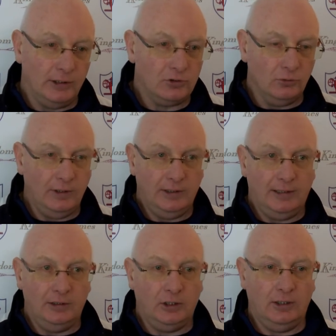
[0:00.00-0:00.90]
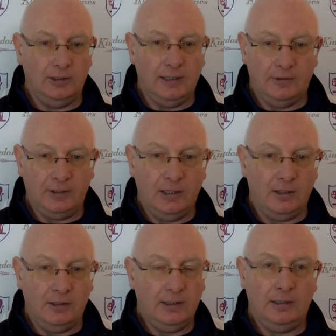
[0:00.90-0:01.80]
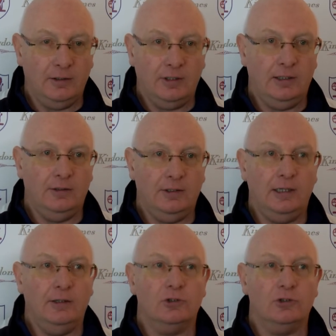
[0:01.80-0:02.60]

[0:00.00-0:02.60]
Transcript: so we hadn't created anything either.